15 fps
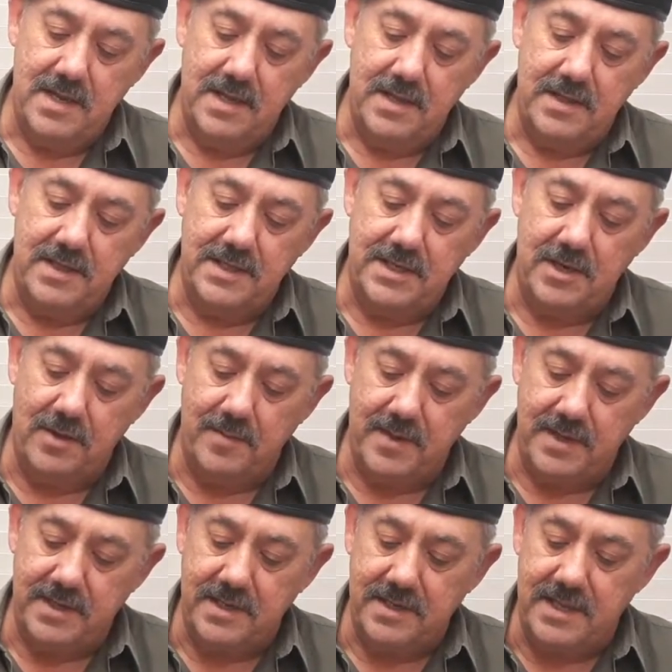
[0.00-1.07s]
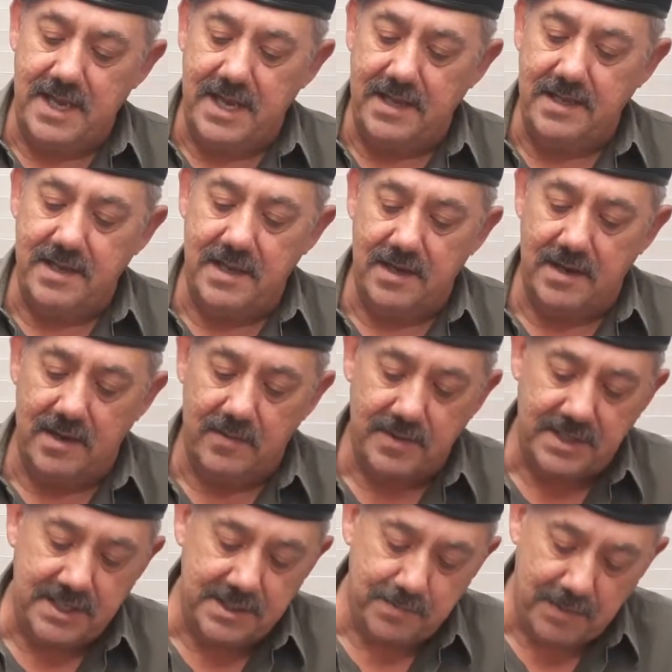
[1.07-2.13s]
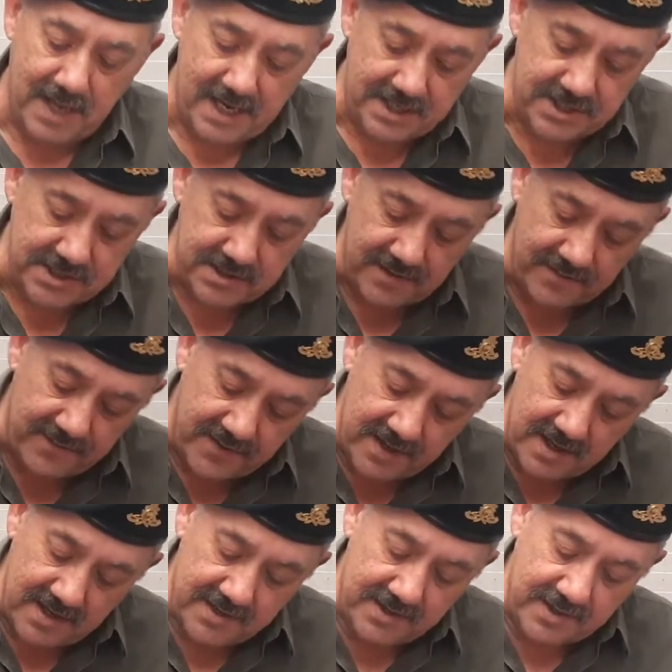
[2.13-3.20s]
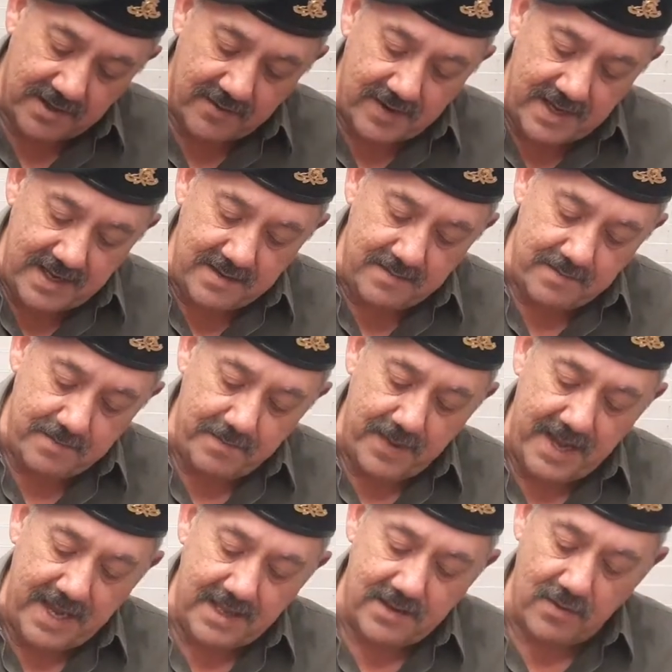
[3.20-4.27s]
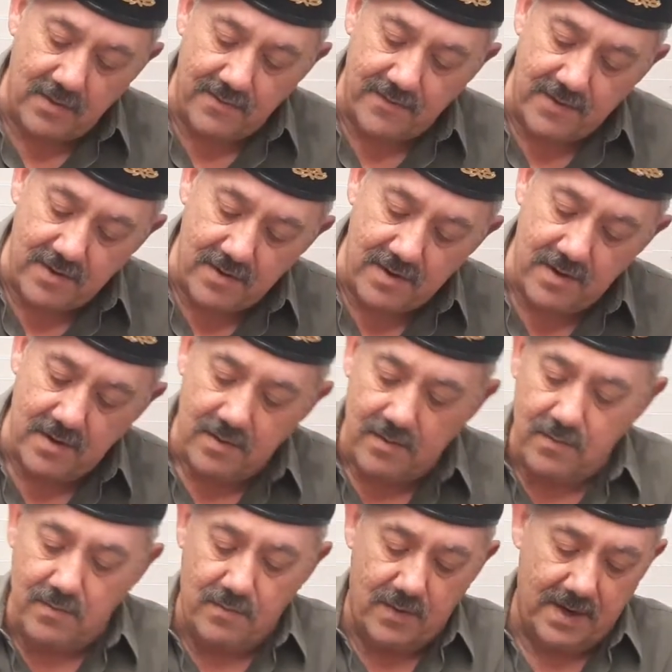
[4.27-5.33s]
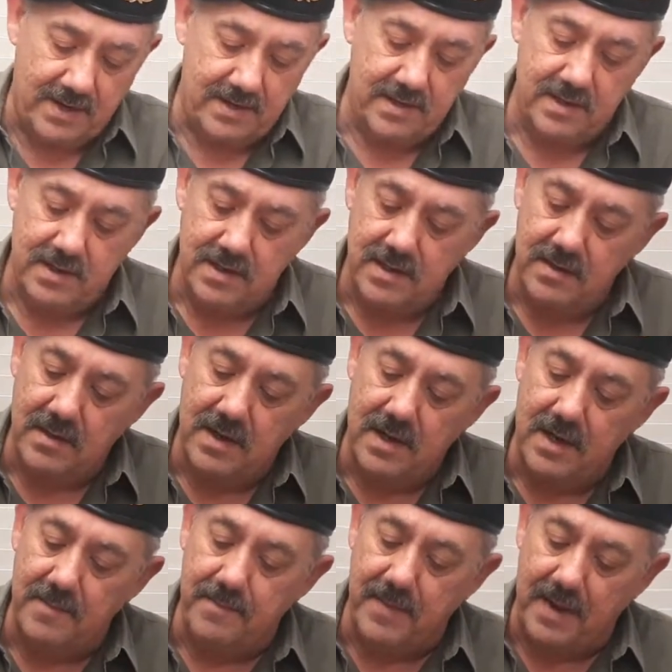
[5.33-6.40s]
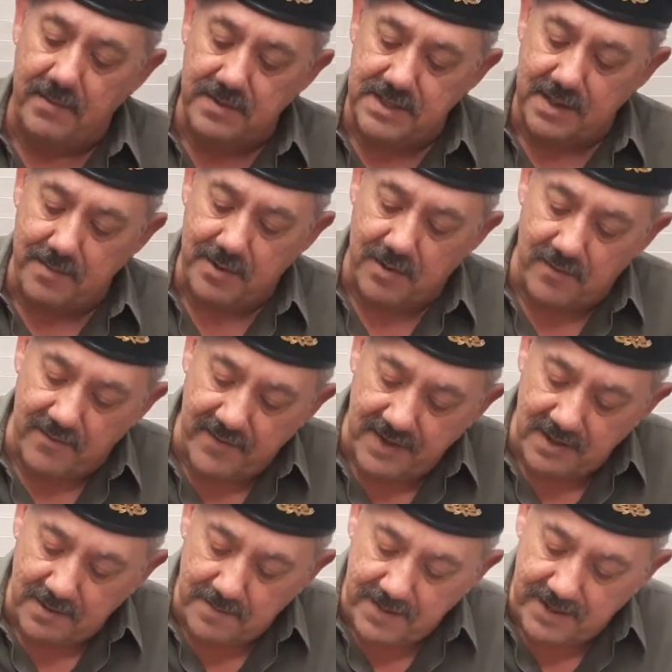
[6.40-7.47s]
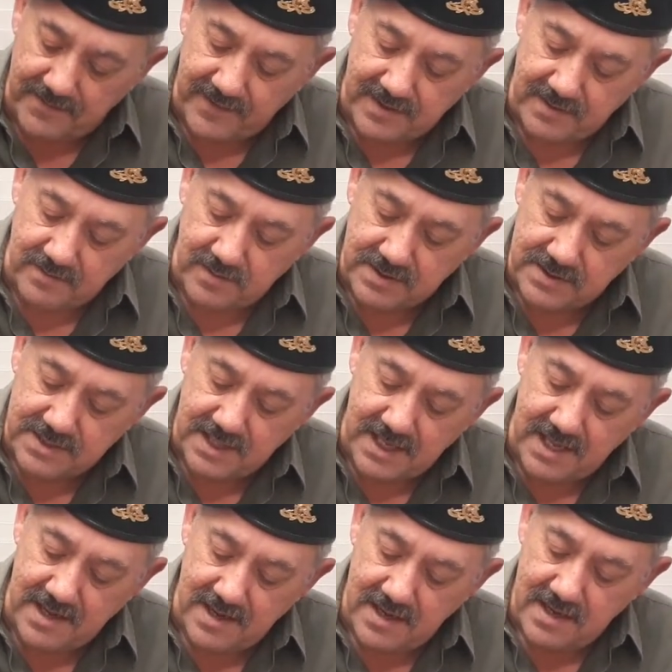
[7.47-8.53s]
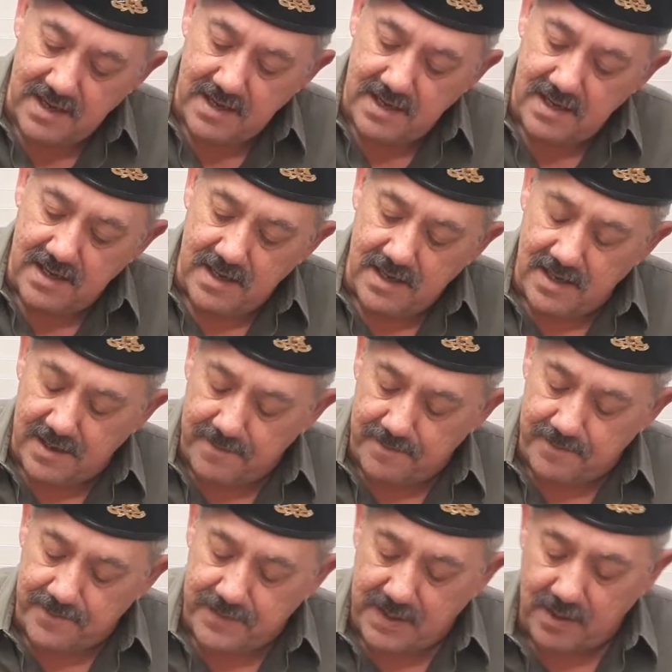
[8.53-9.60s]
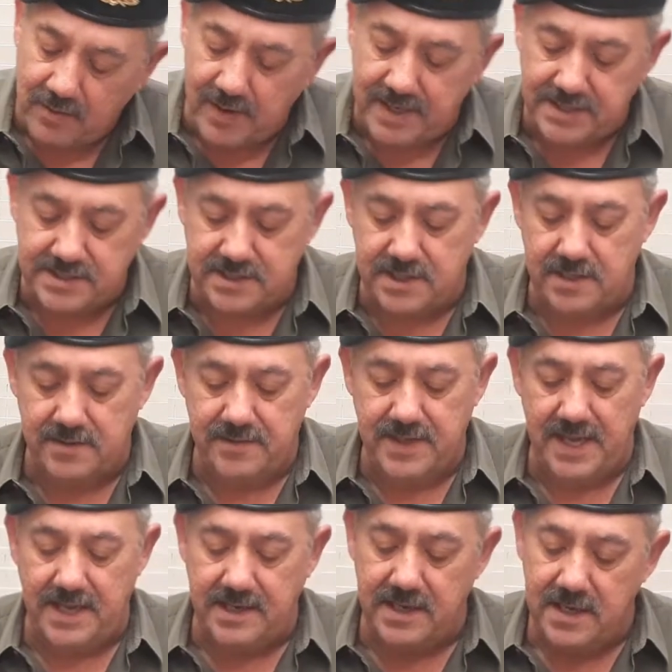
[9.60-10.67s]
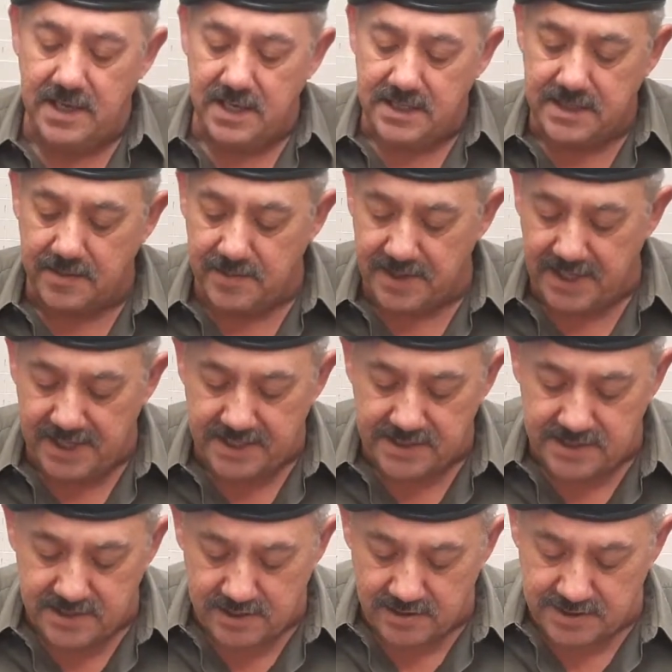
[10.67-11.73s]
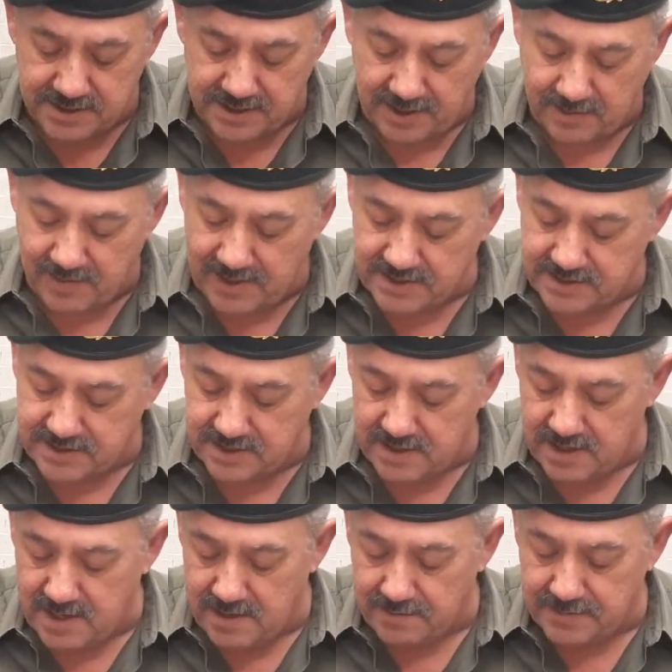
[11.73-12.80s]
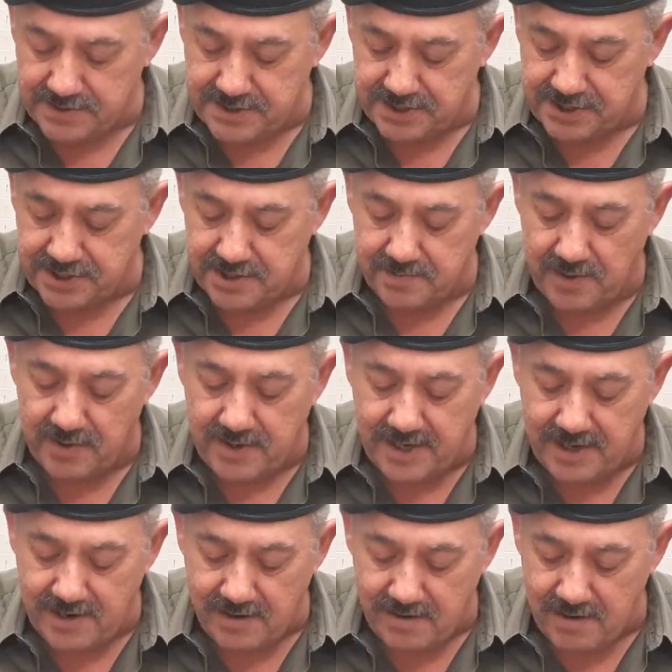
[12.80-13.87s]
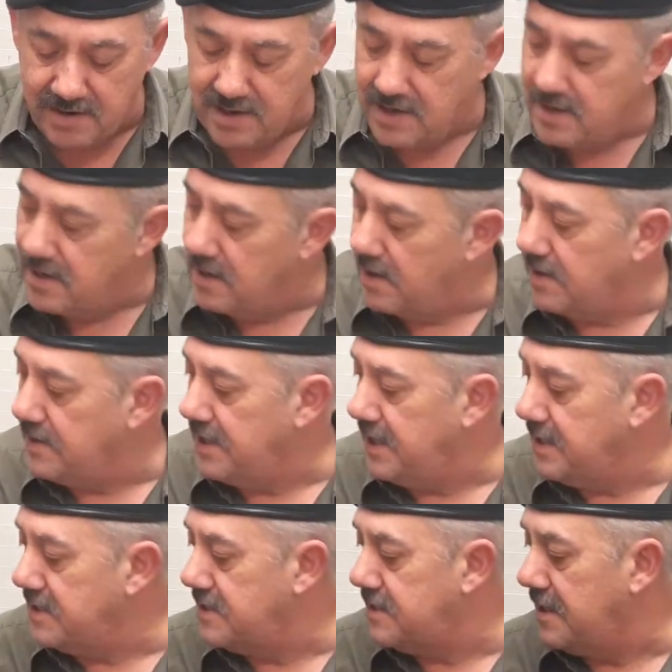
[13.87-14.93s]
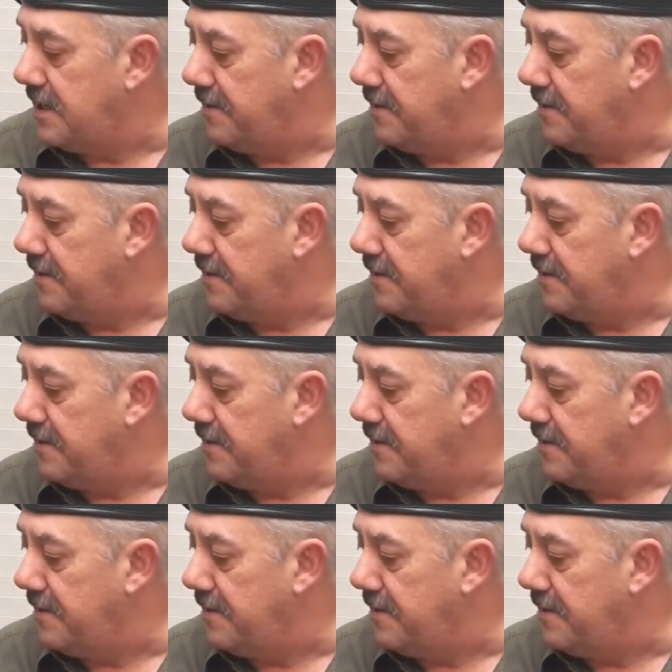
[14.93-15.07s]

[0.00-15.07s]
this helmet then, with these splashes of the green paint over what I was able to reveal a bit of it was the crest then. Some of these, you'll see the crest positioned about here on these